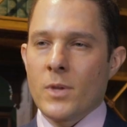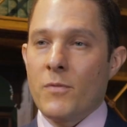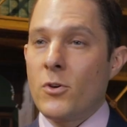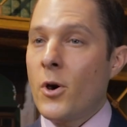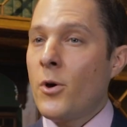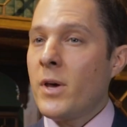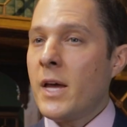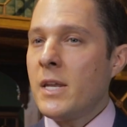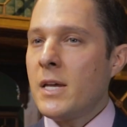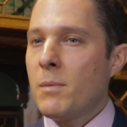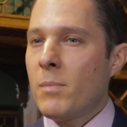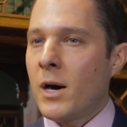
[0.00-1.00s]
If you owe
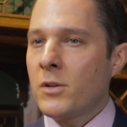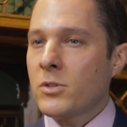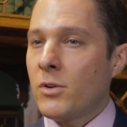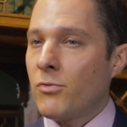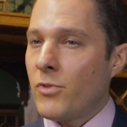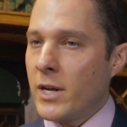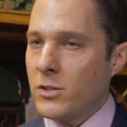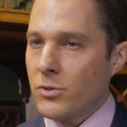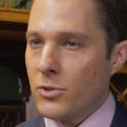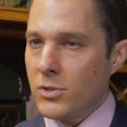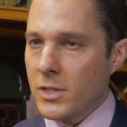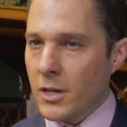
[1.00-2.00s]
any amount of rent or
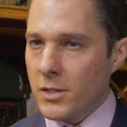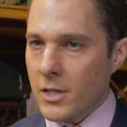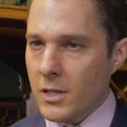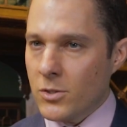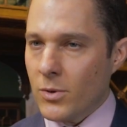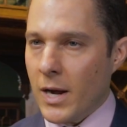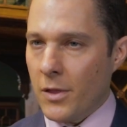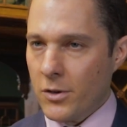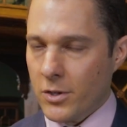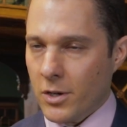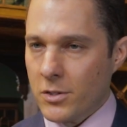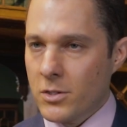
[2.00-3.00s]
utilities or other
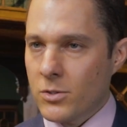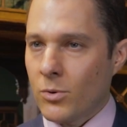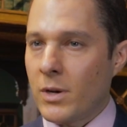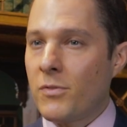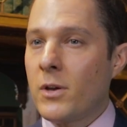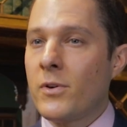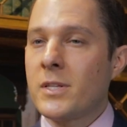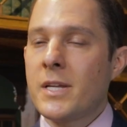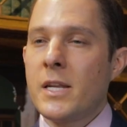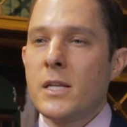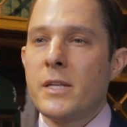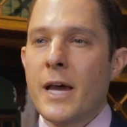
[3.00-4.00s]
costs, or if there is
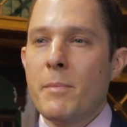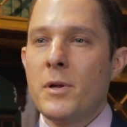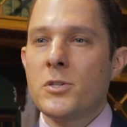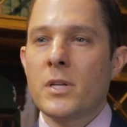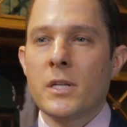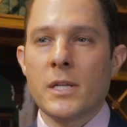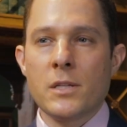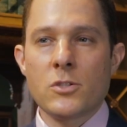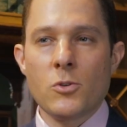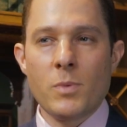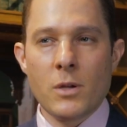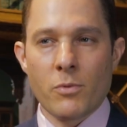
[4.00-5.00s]
any damage that needs to be